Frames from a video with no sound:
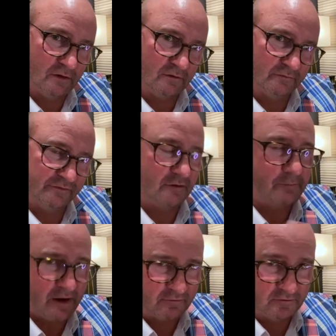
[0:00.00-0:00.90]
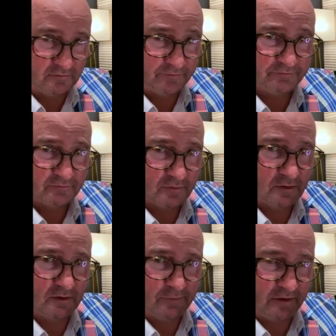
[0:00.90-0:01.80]
of, sorry, a barrel,
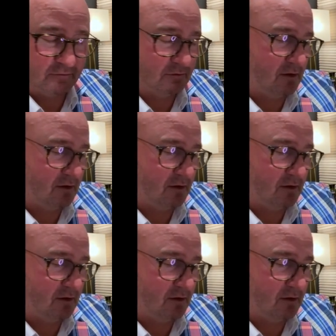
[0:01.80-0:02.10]
a barrel